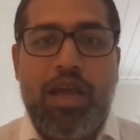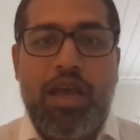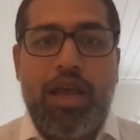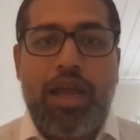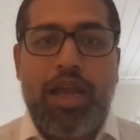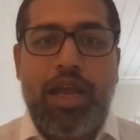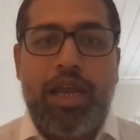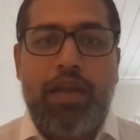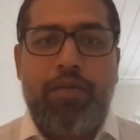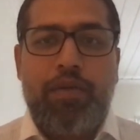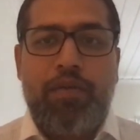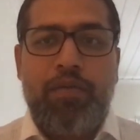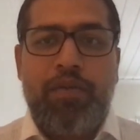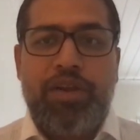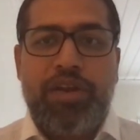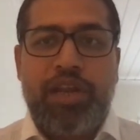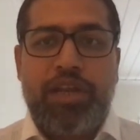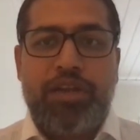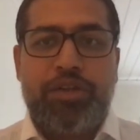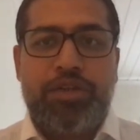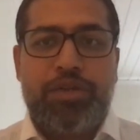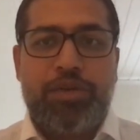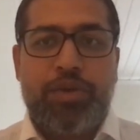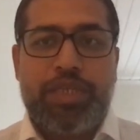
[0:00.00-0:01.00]
And what we're trying
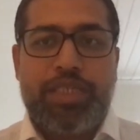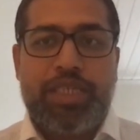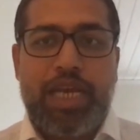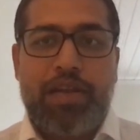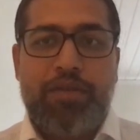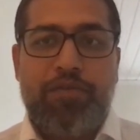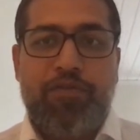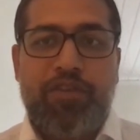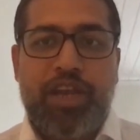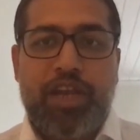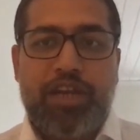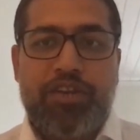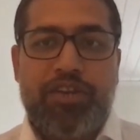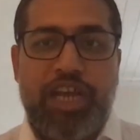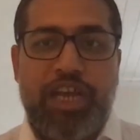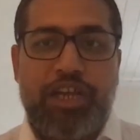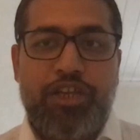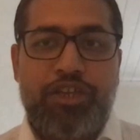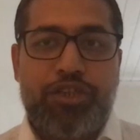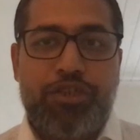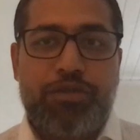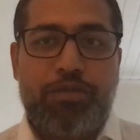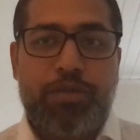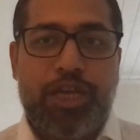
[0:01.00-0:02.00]
to do is that we are
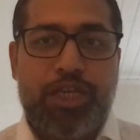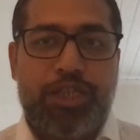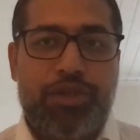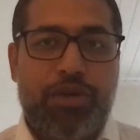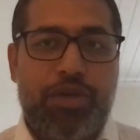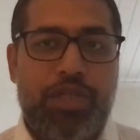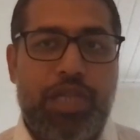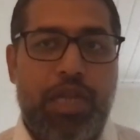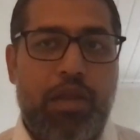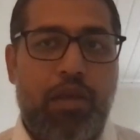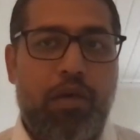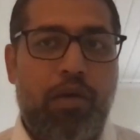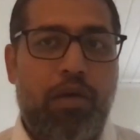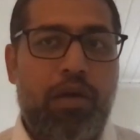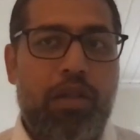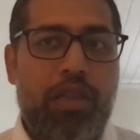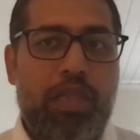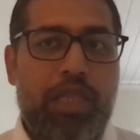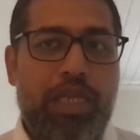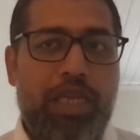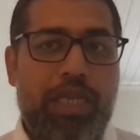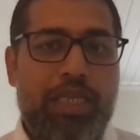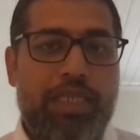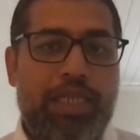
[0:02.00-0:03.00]
trying to make sure that all
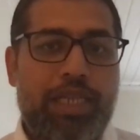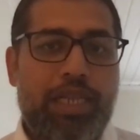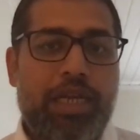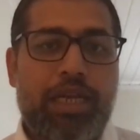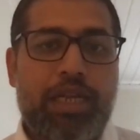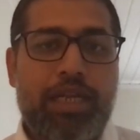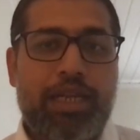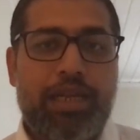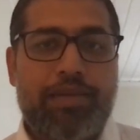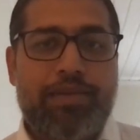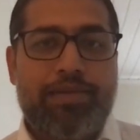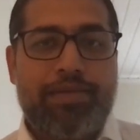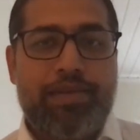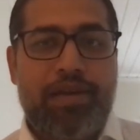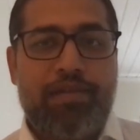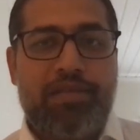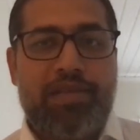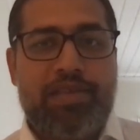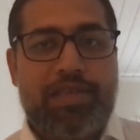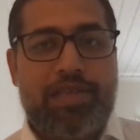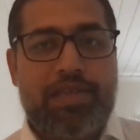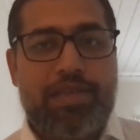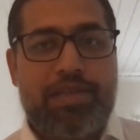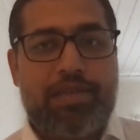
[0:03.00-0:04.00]
these learning
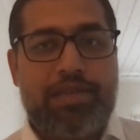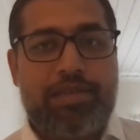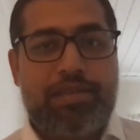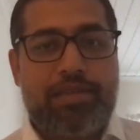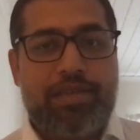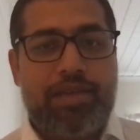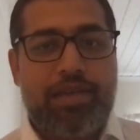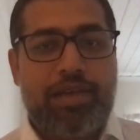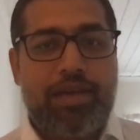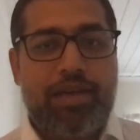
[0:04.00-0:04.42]
services,